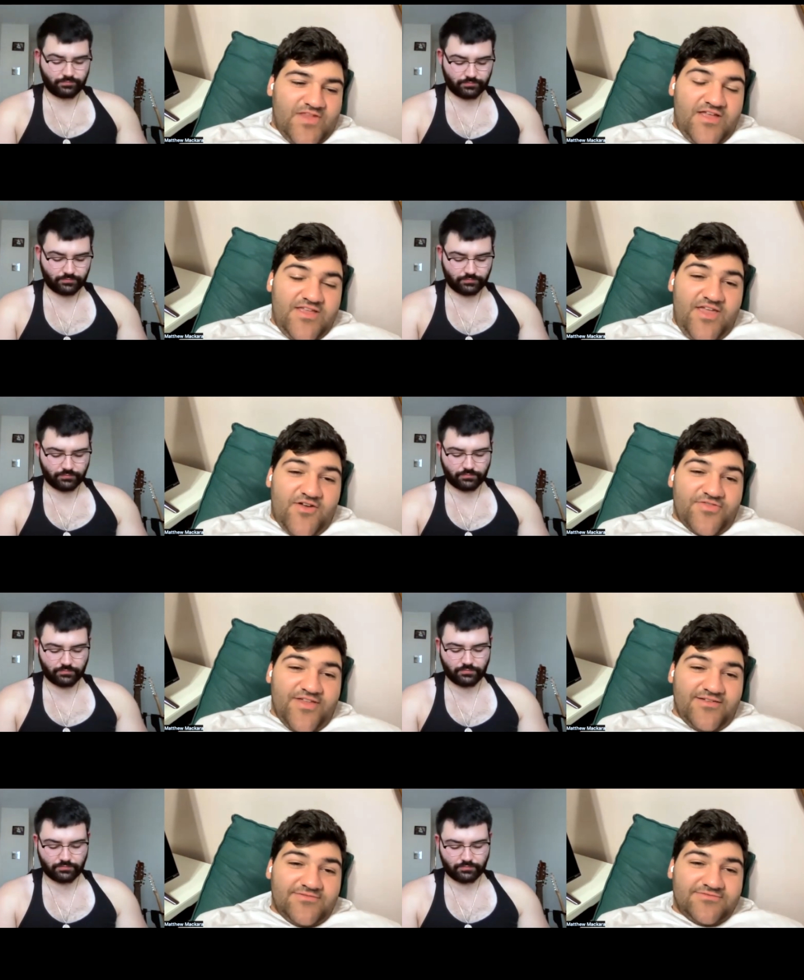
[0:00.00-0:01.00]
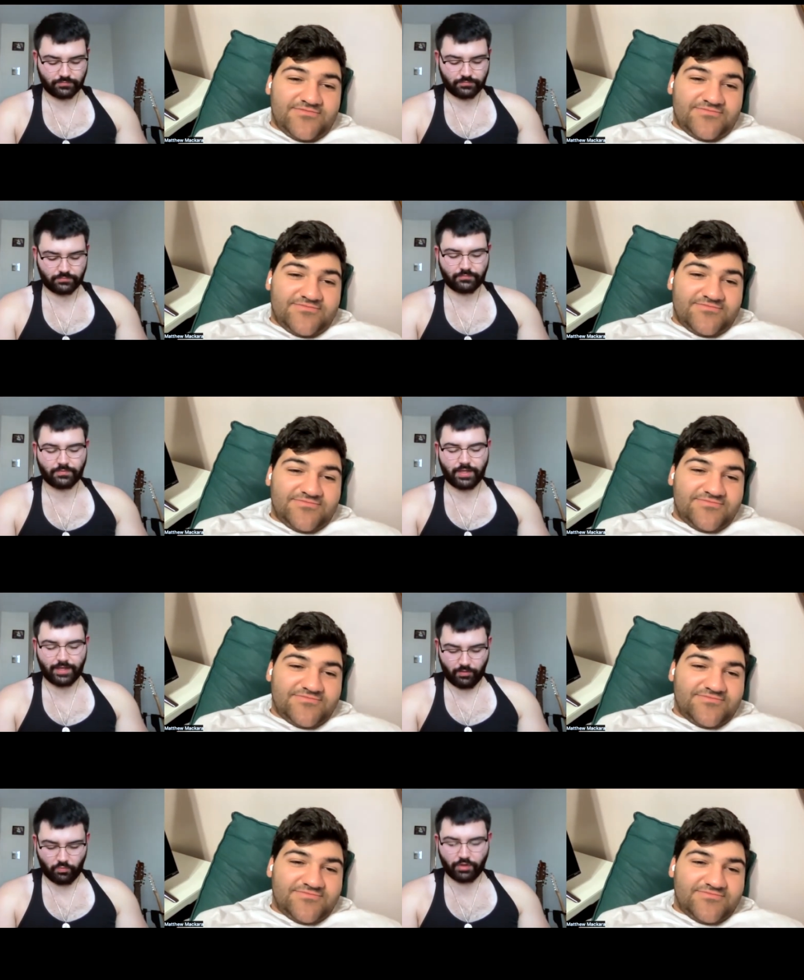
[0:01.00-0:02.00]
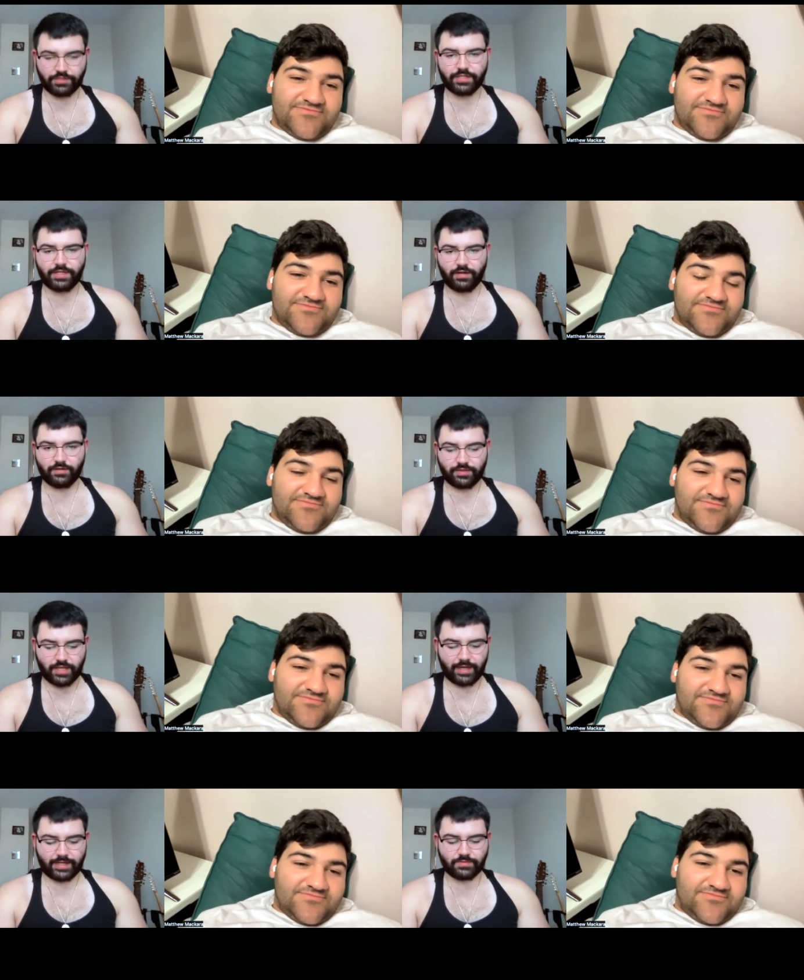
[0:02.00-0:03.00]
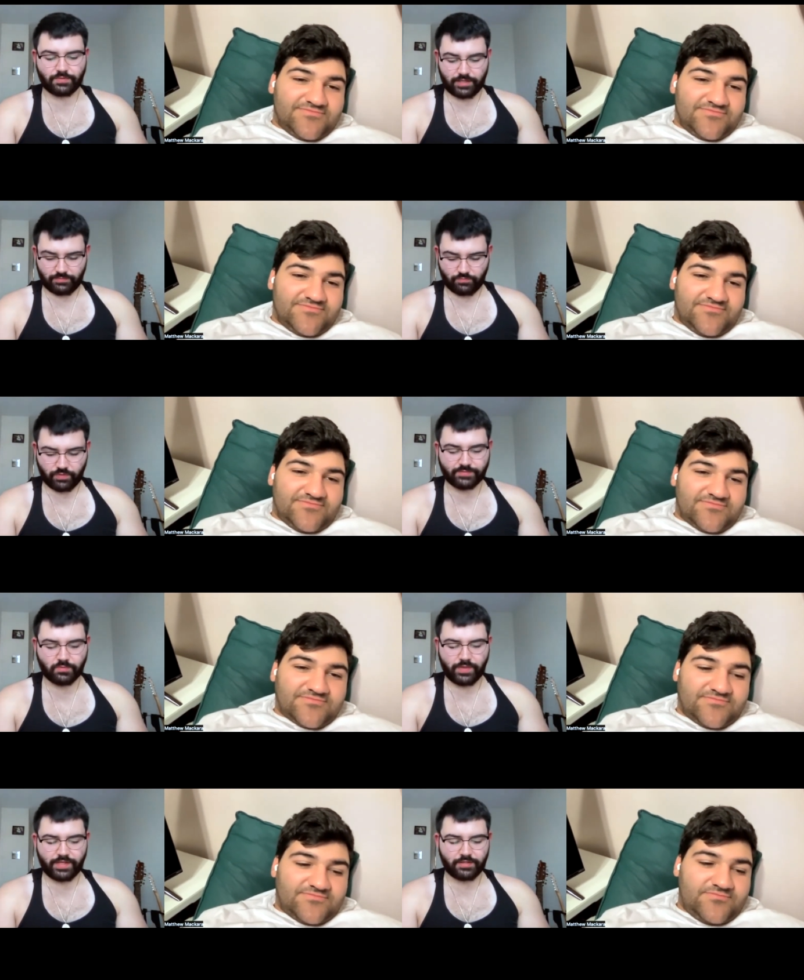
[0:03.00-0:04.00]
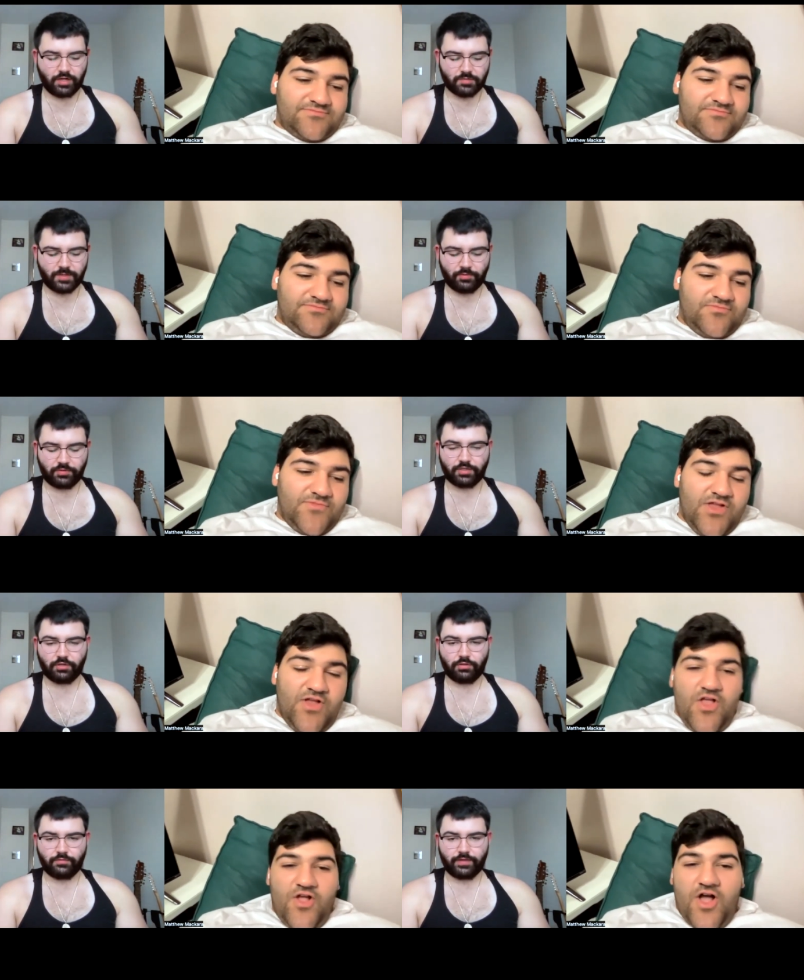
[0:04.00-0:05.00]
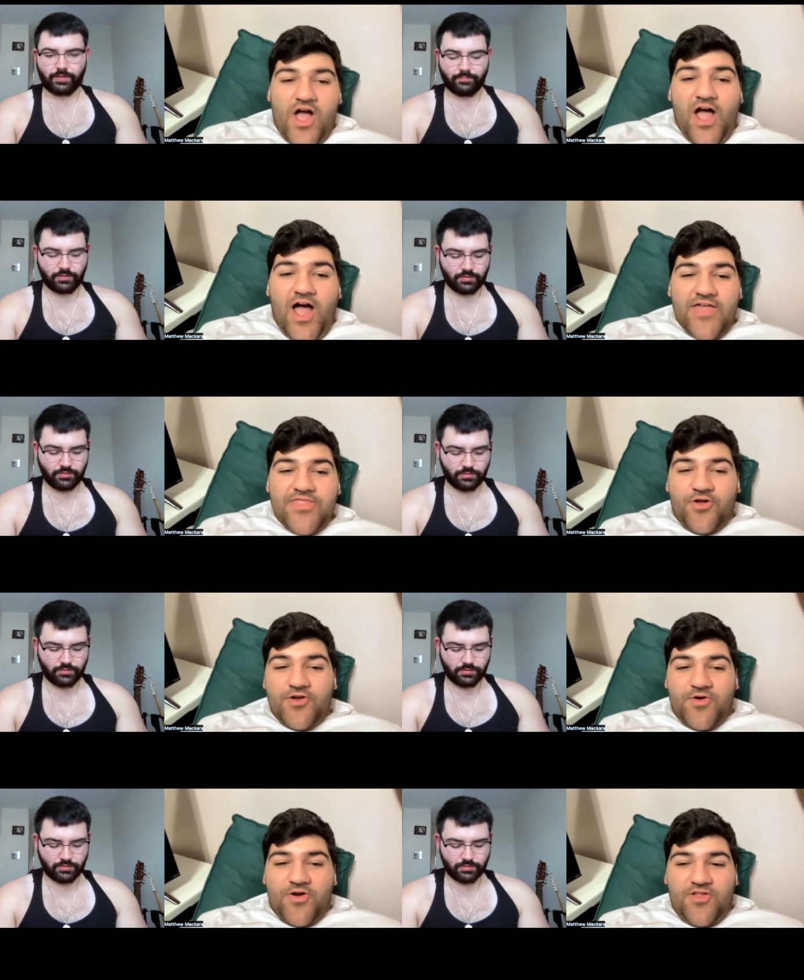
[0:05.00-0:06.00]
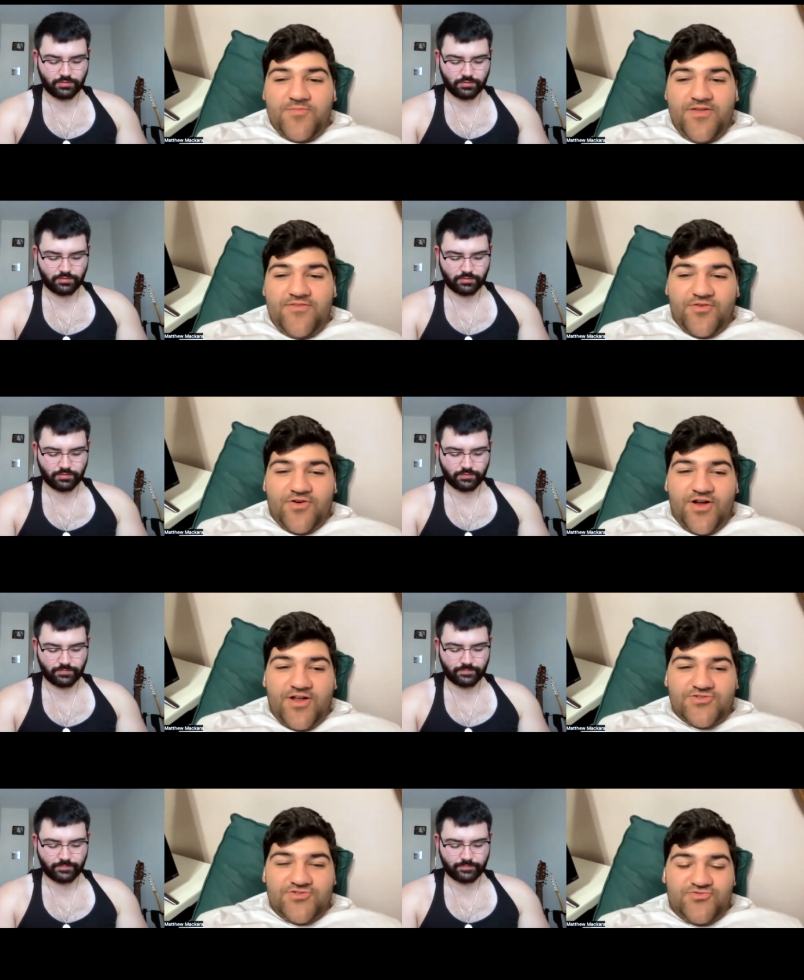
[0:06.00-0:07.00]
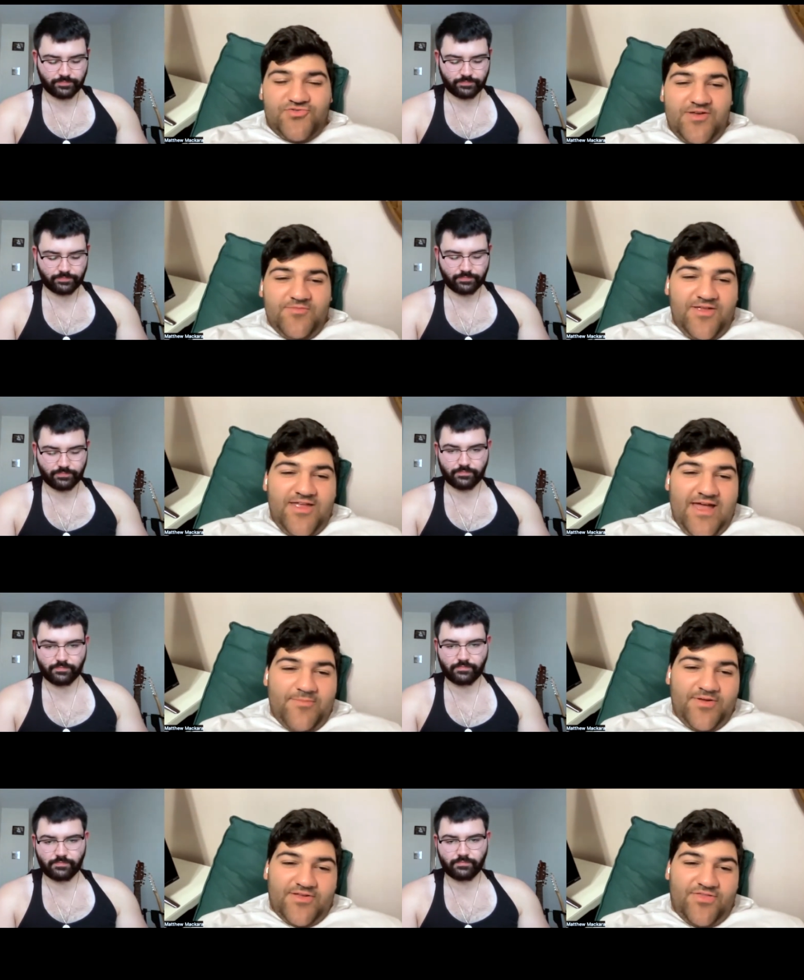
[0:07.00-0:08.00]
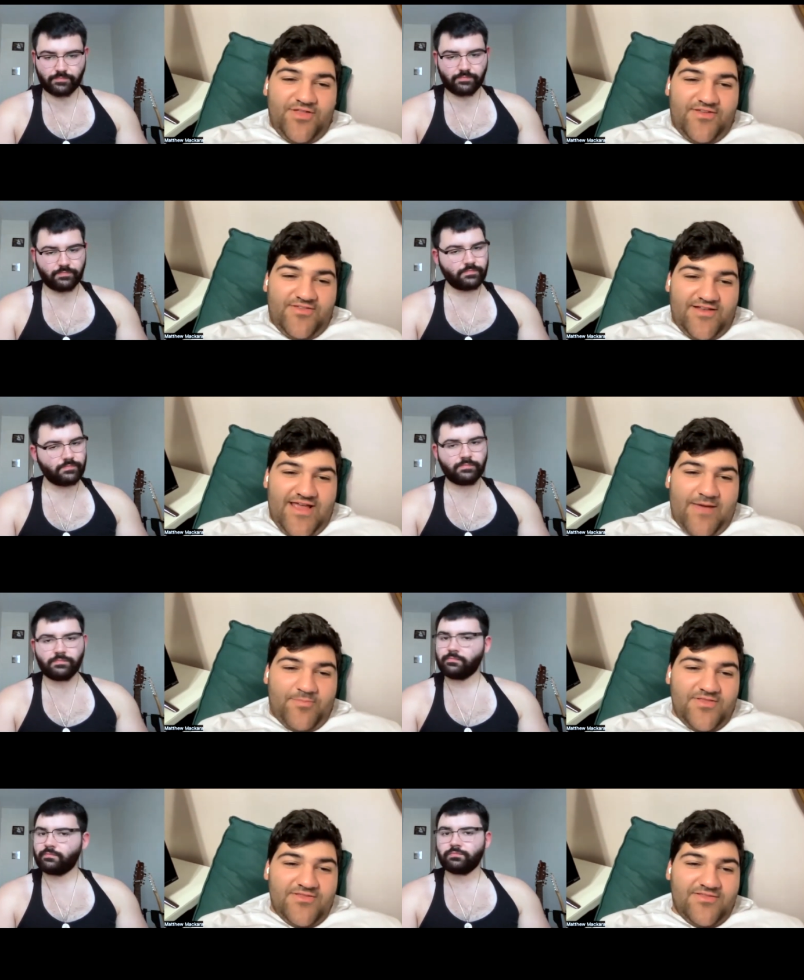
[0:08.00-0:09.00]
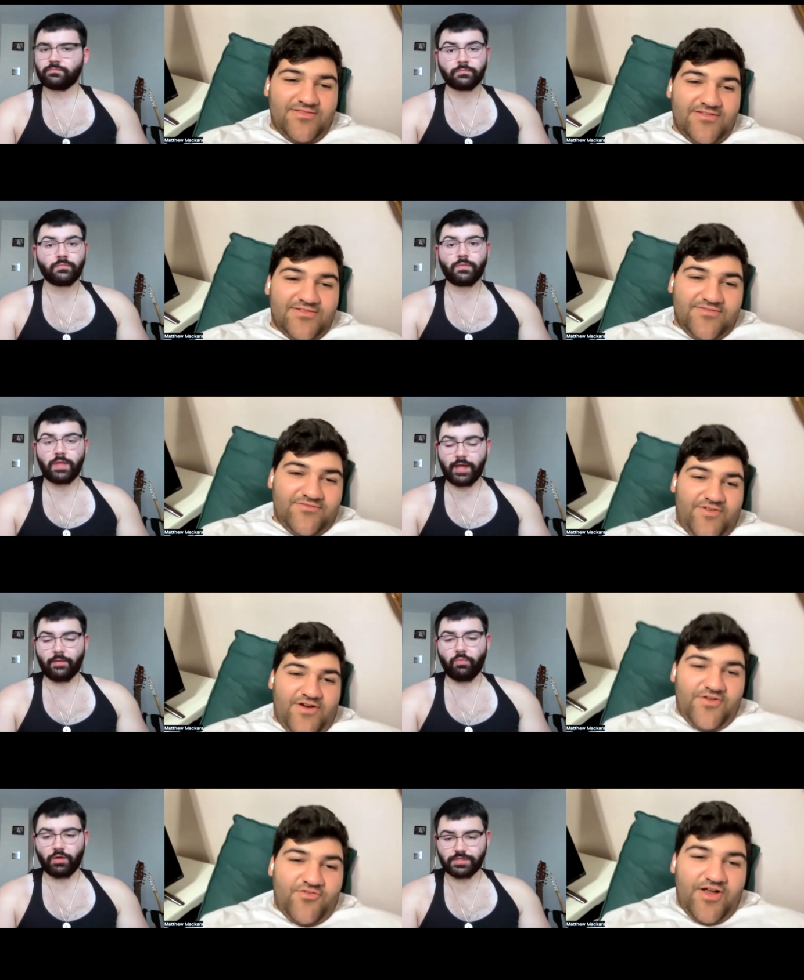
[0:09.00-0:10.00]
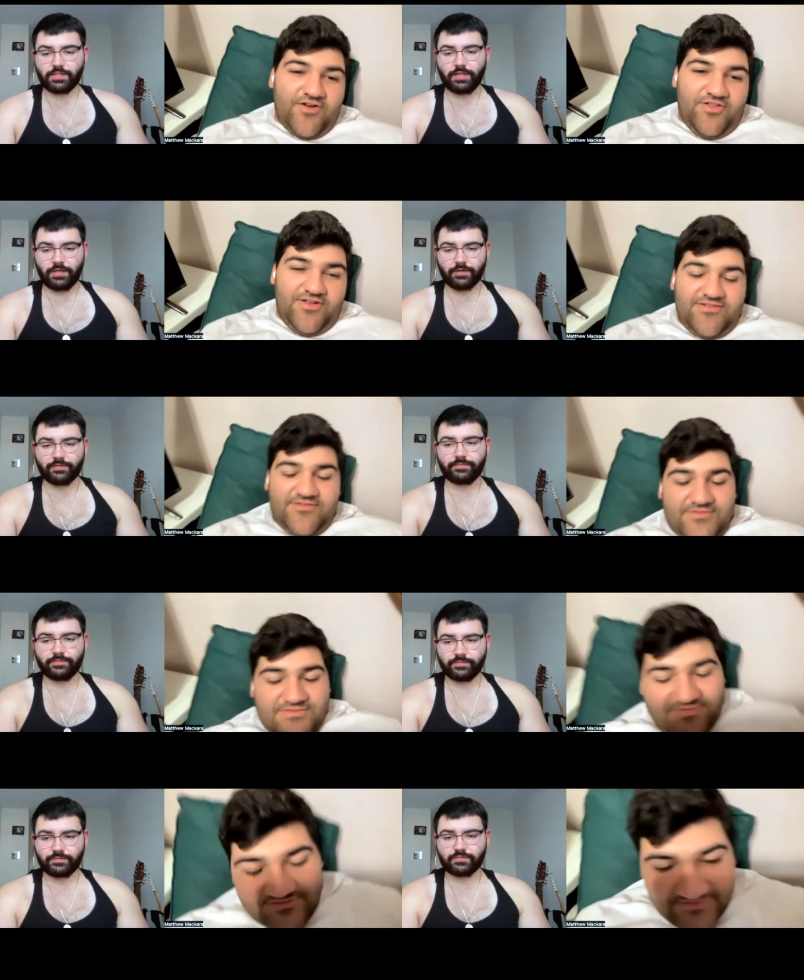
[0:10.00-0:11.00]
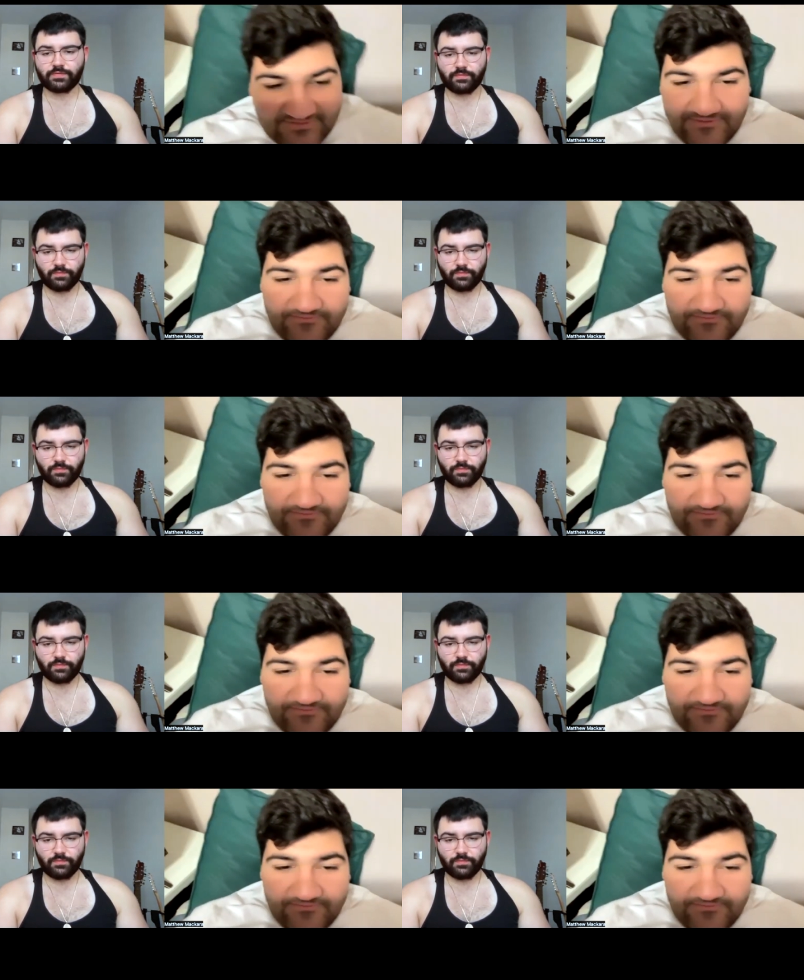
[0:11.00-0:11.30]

Speaker 1: A year thing? Uh, a once a year thing. That's it, that's when we induct people into the Hall of Fame.
Speaker 2: I thought it would only be for extremely epic things that happen. Yeah, very once rarely. A